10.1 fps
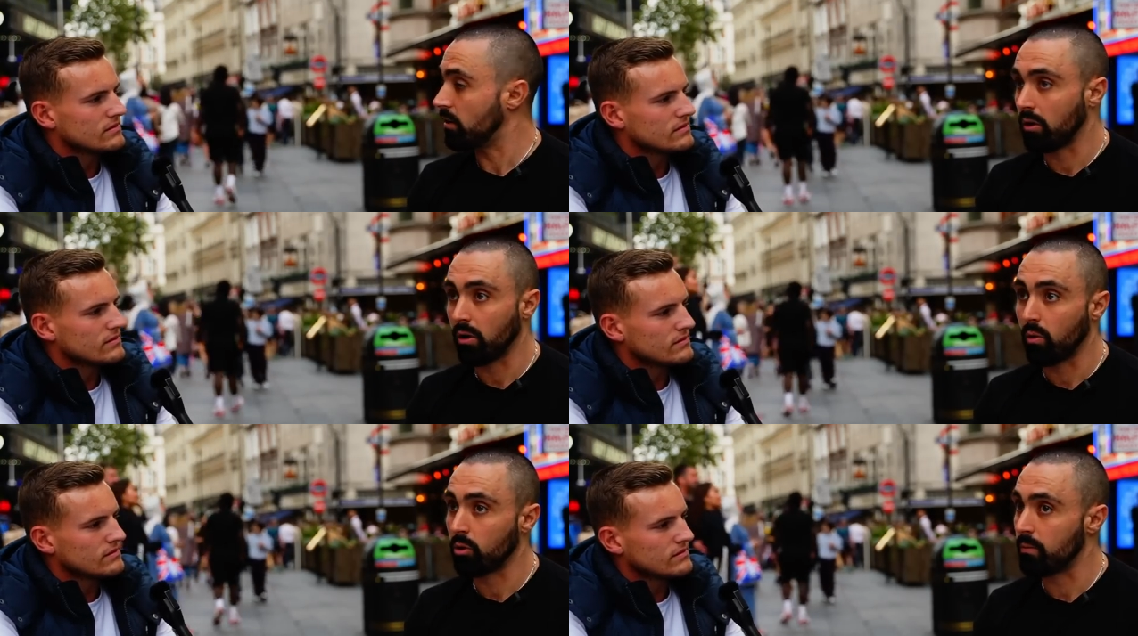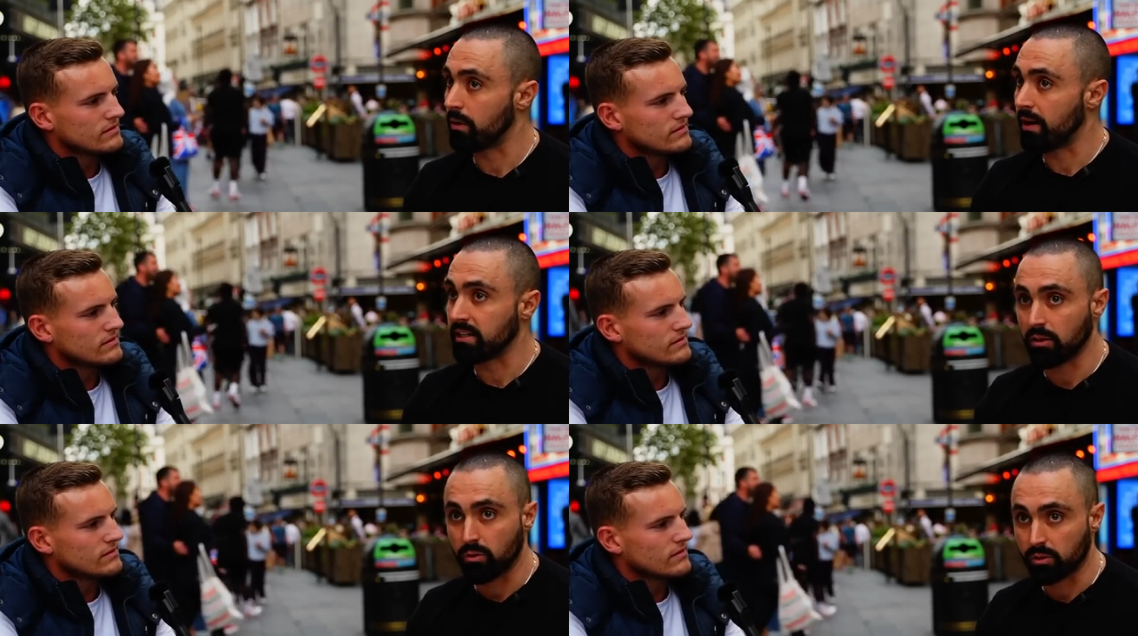Speaker 1: the whole human
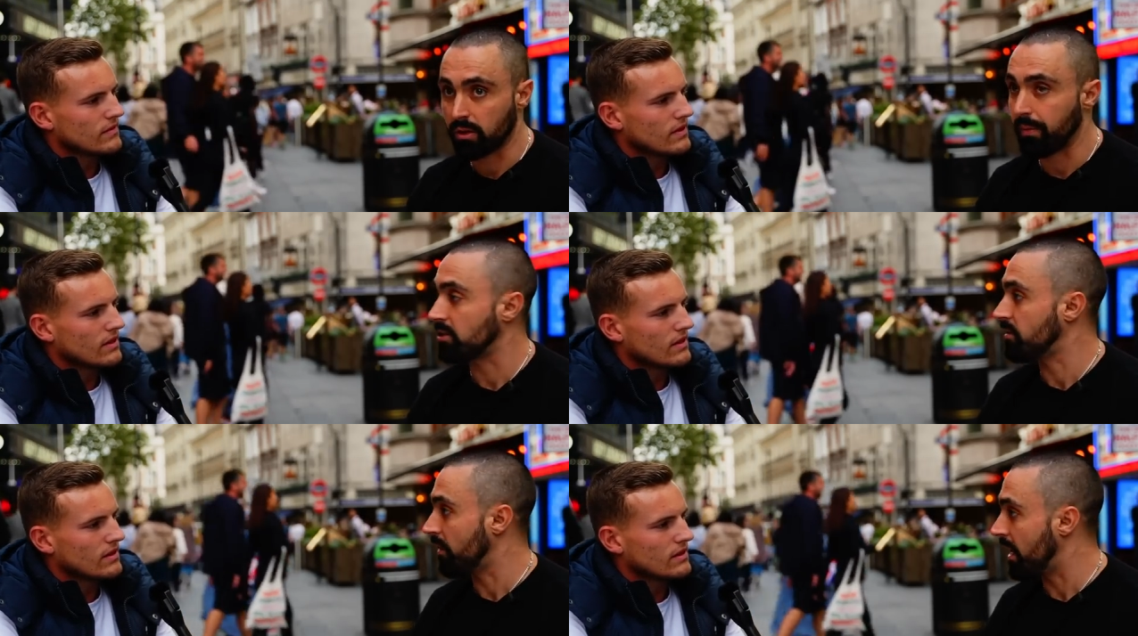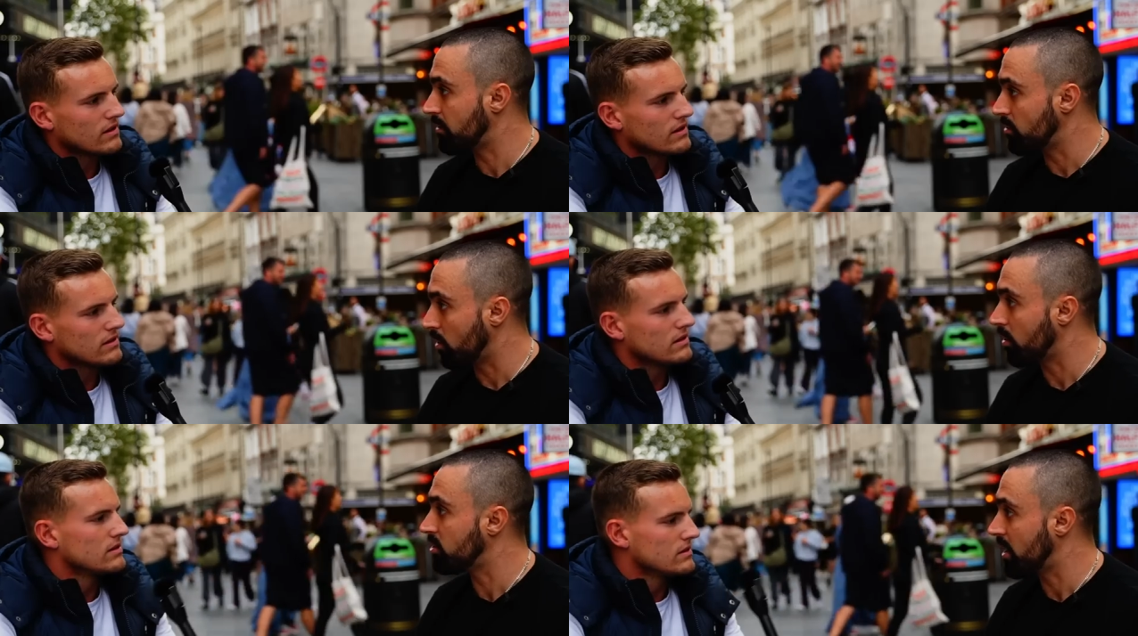race and causes a bunch of like
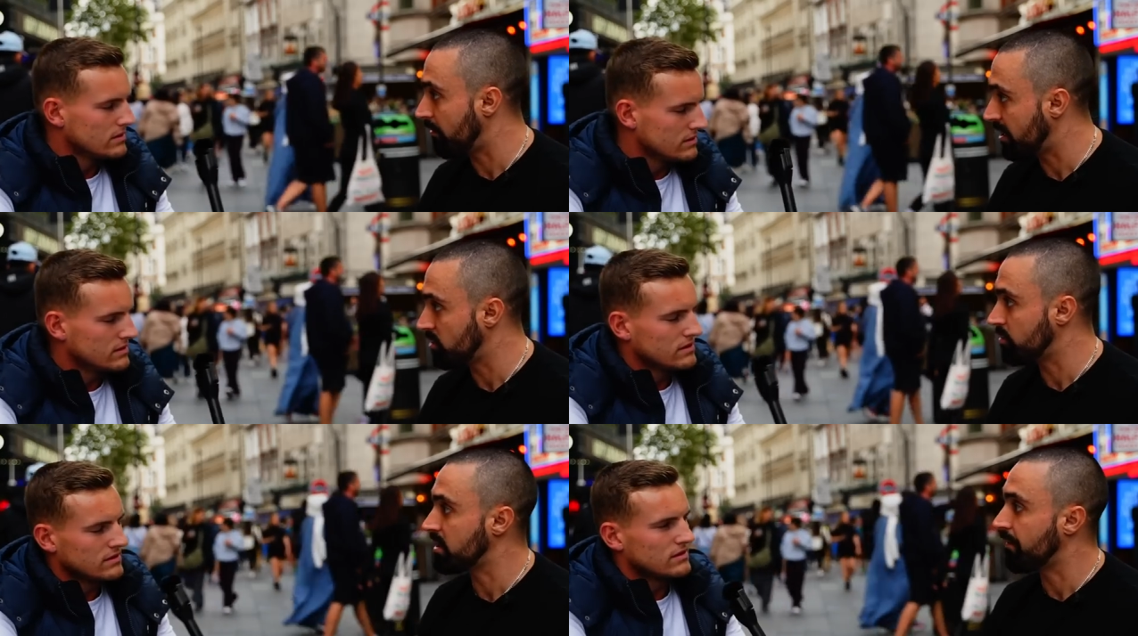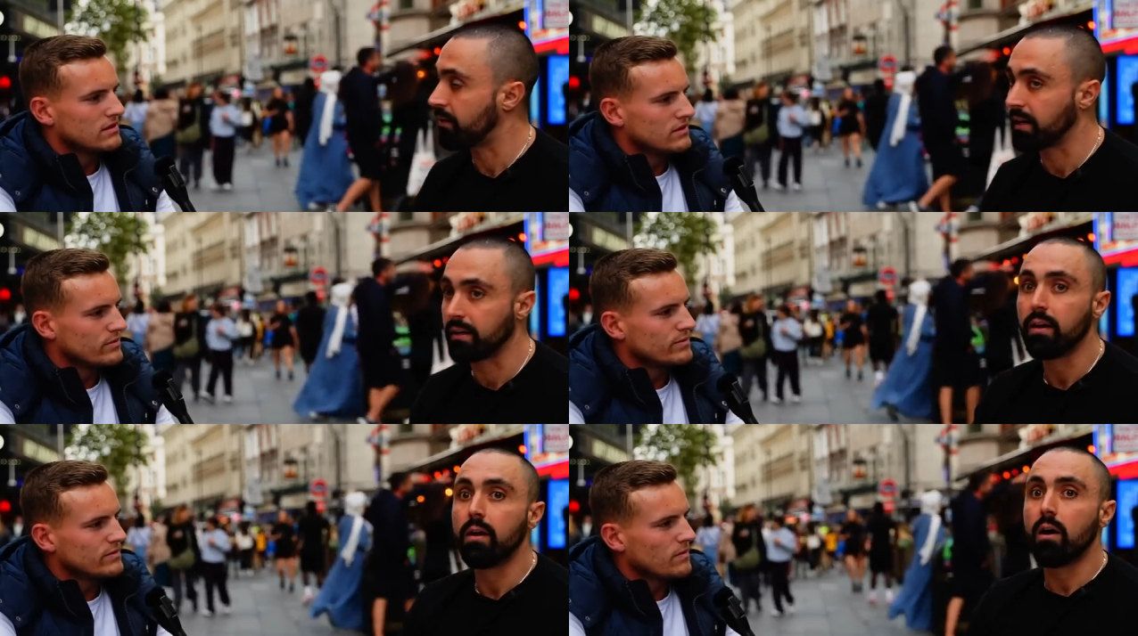knock-on generational suffering.
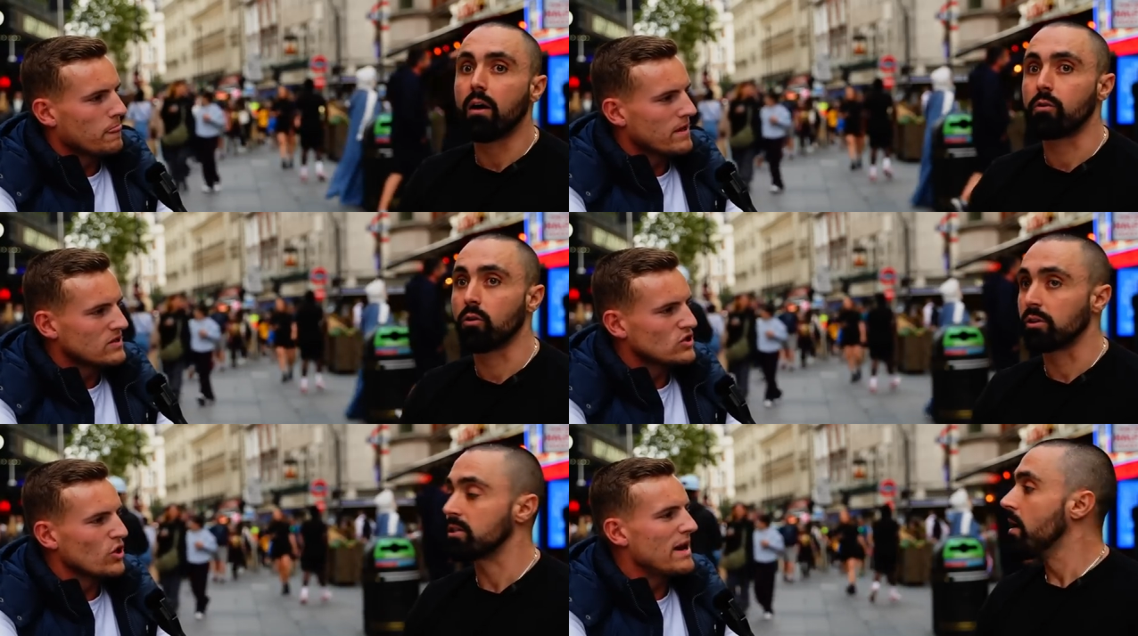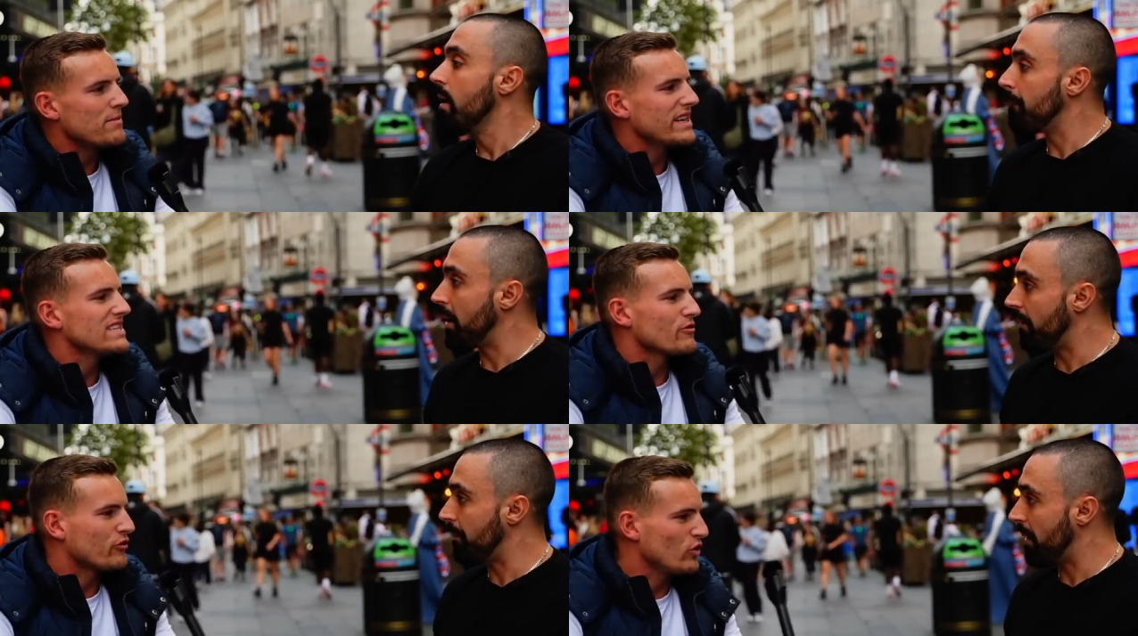And of course, so maybe
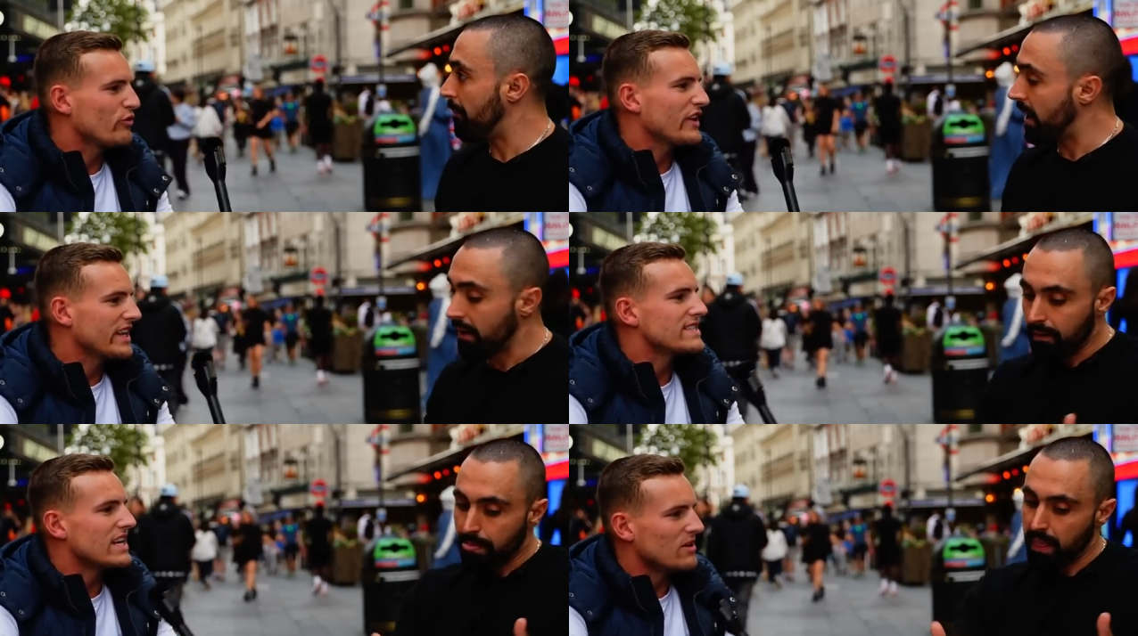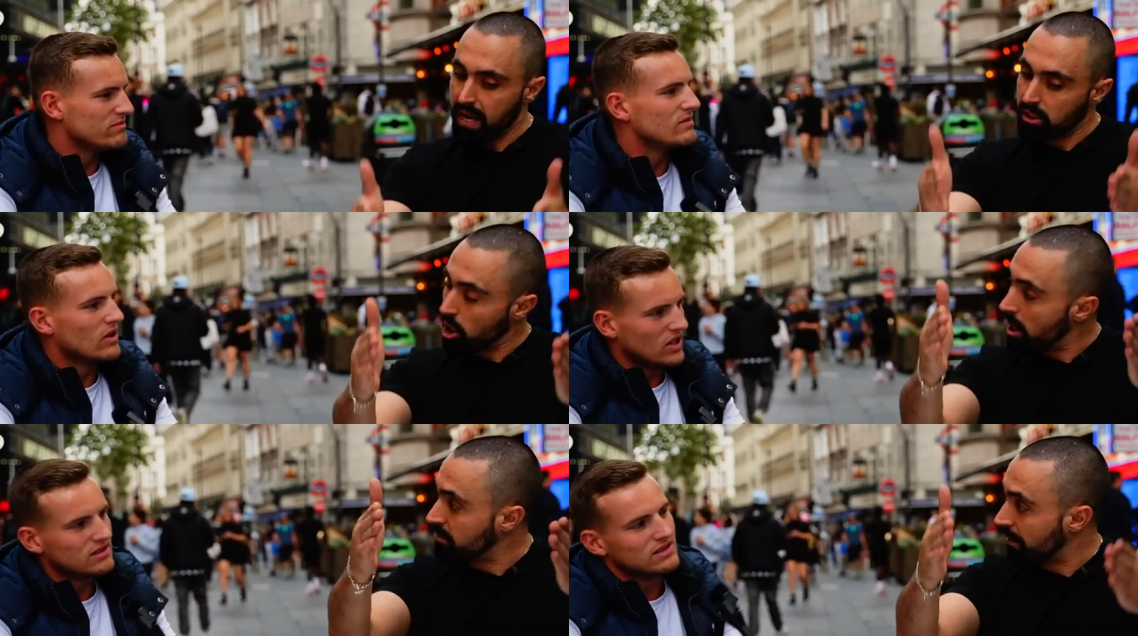there's but, a few but, but things that, in
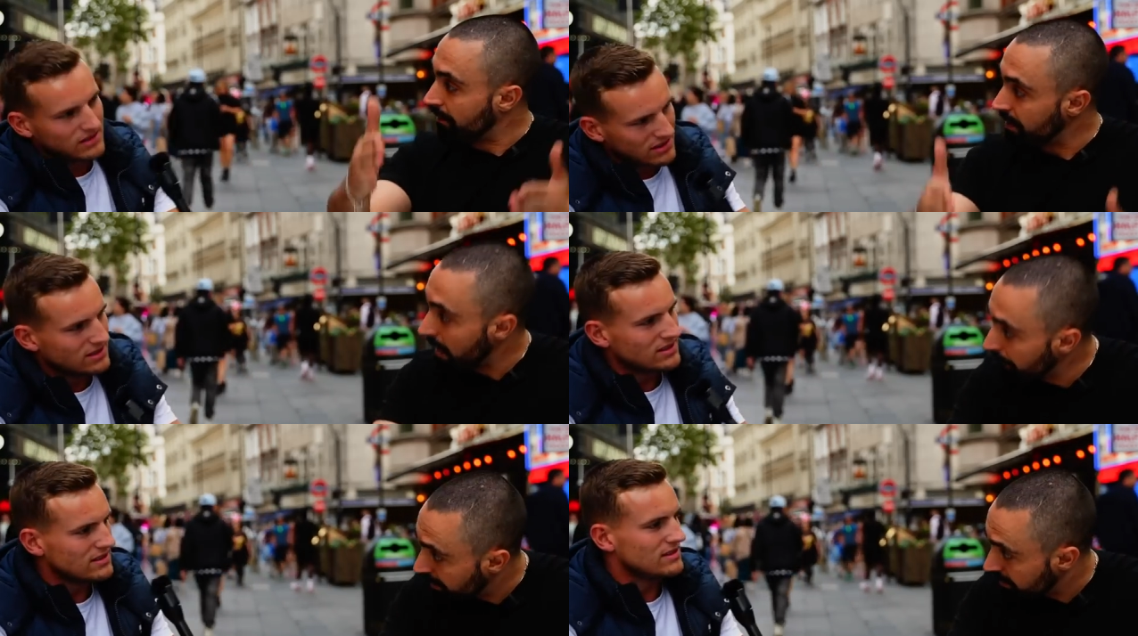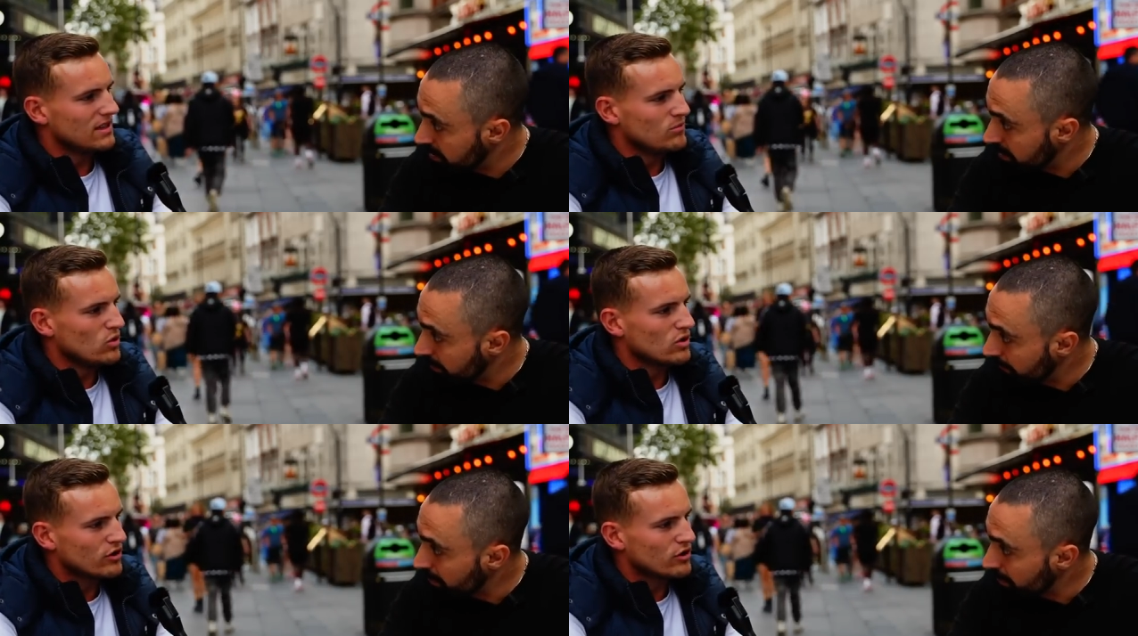terms of numbers, are more